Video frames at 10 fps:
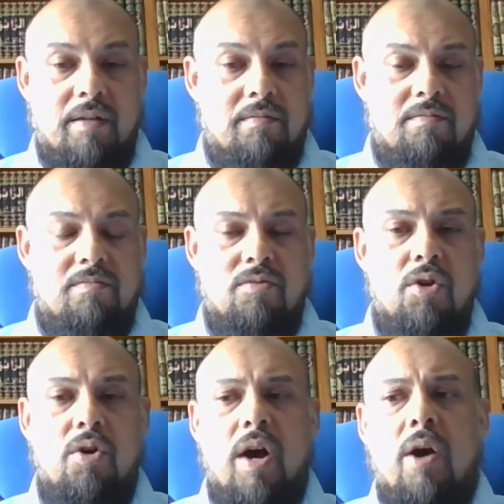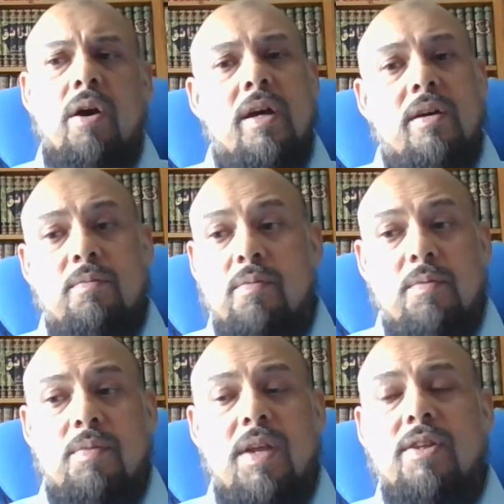And you know, I'll,
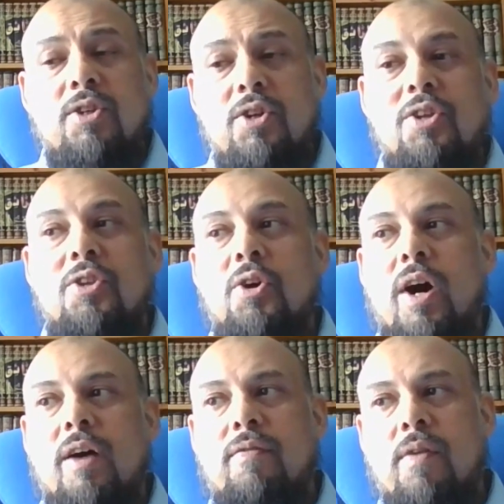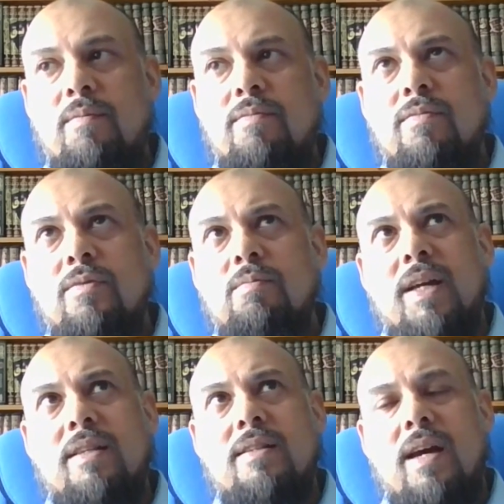believe it or not, though, uh, from
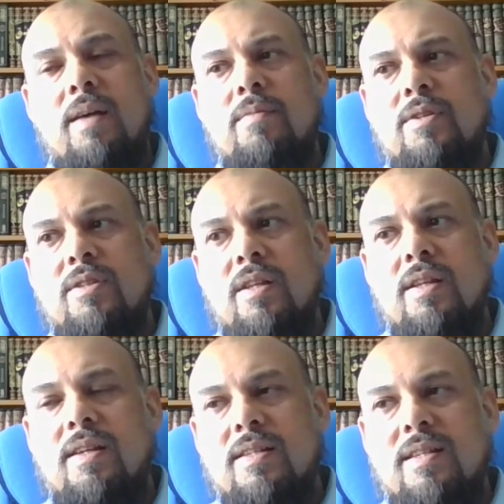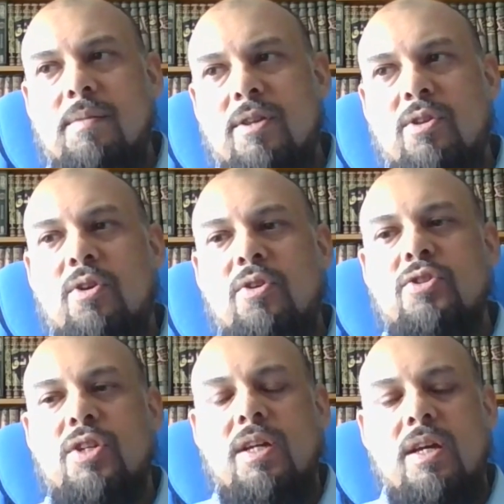my time studying Islamic
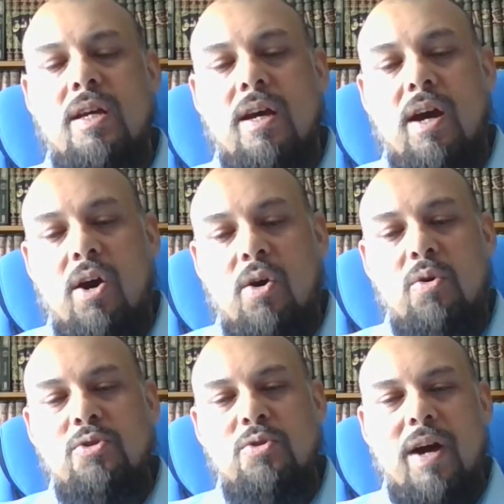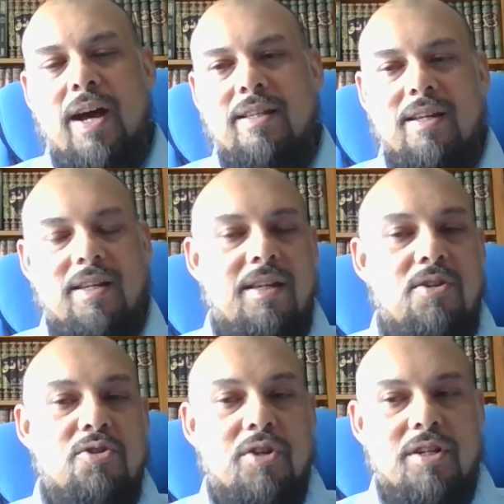theology, I also had an
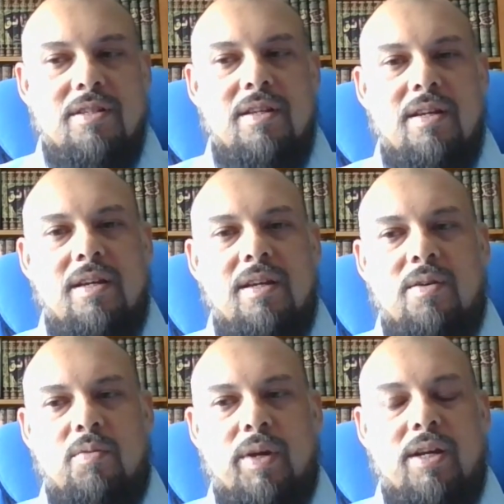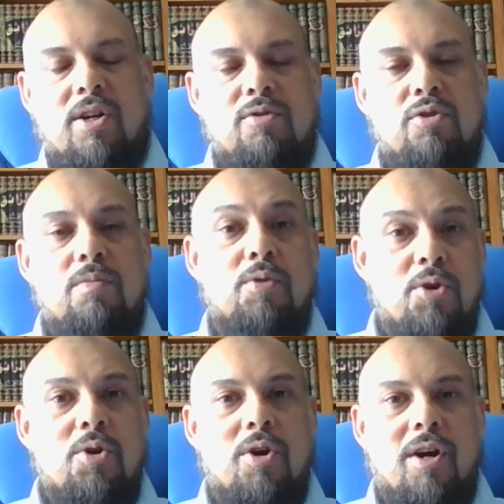interest when it comes to
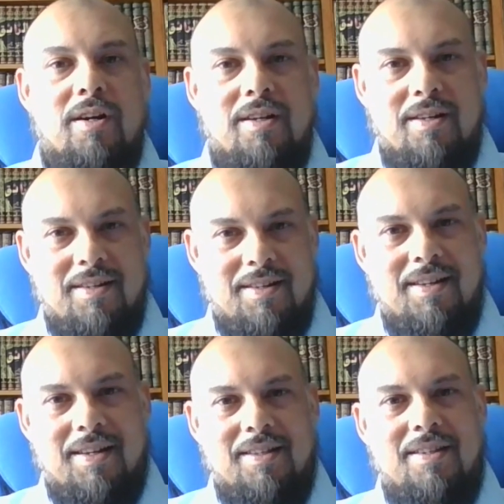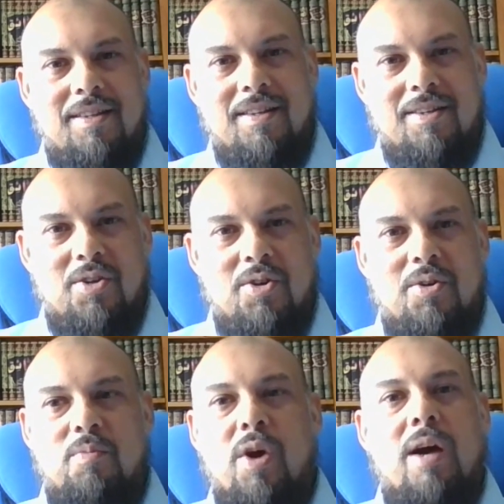buyur and uh, you
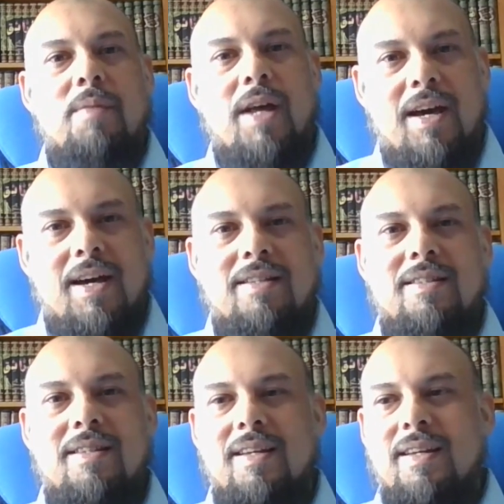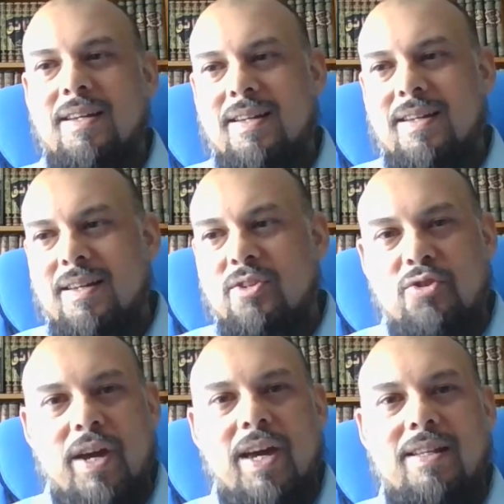know, muamalat, uh,
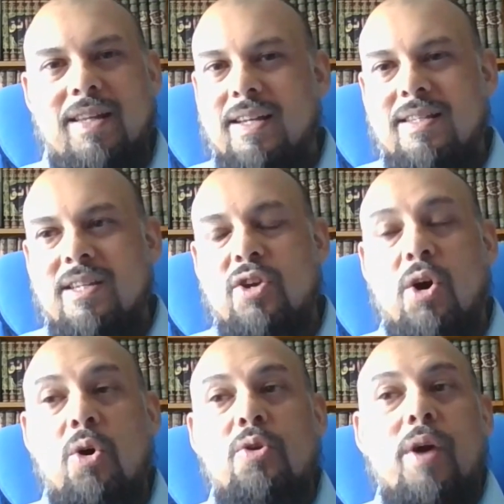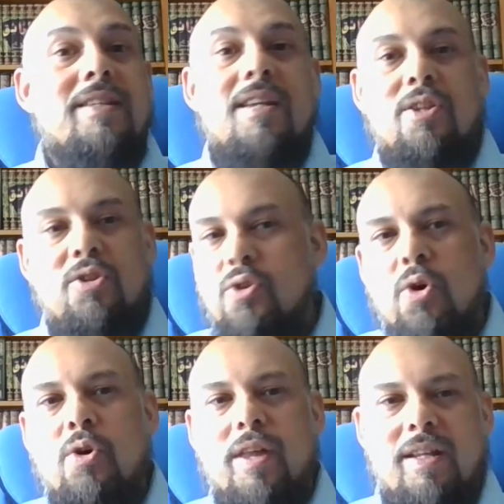trade, mm. et cetera. Although I didn't
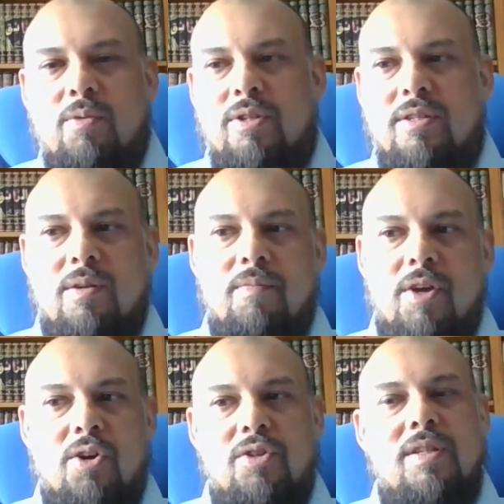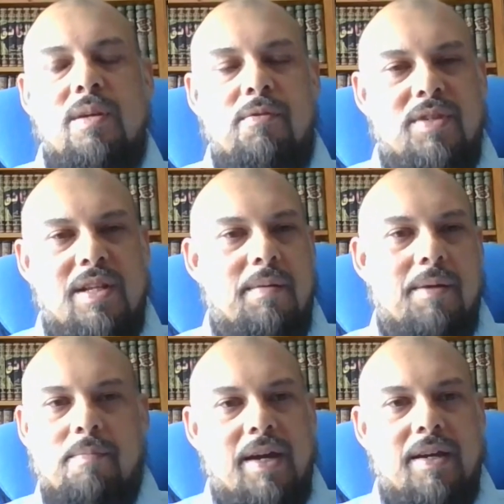know that there was some a concept of
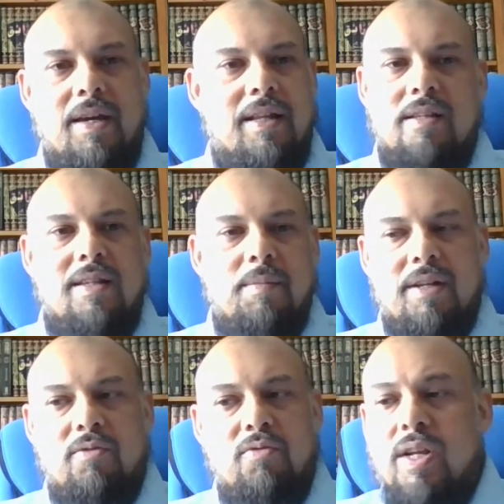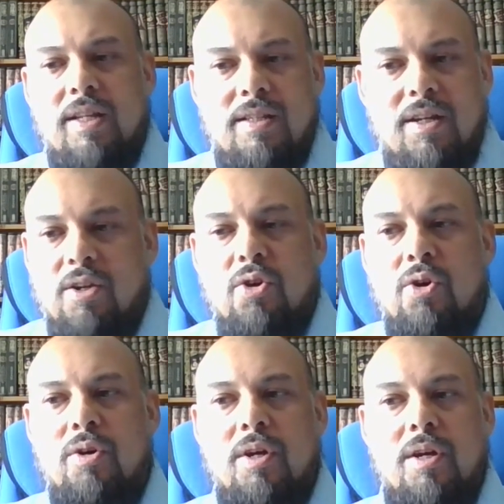Islamic banking at the time, I really didn't
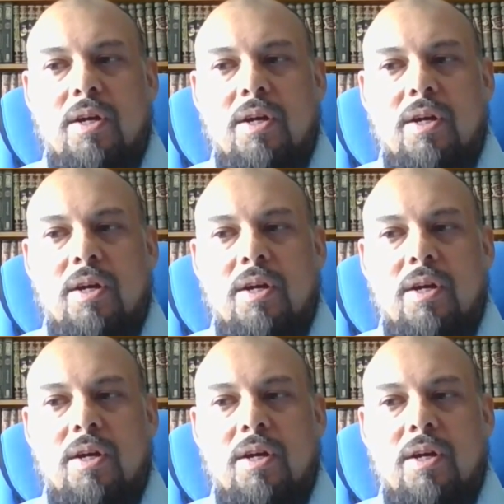know.